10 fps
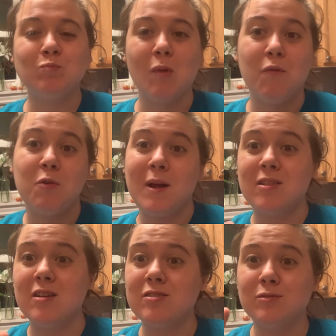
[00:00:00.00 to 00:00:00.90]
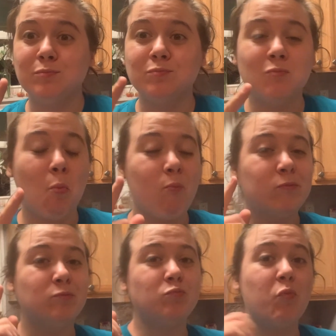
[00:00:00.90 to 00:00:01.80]
If you make this,
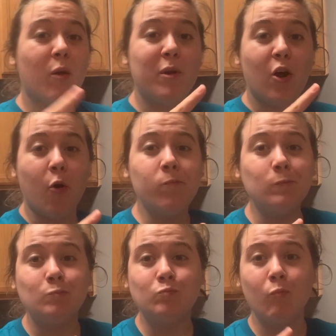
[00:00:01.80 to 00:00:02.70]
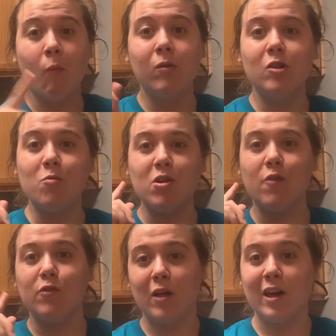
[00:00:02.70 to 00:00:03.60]
let me know. Let me know
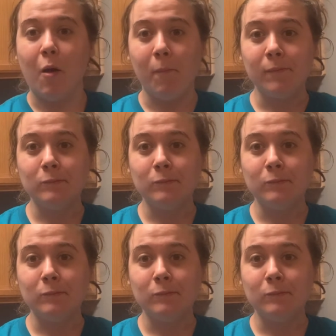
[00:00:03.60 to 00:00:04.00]
if you like it.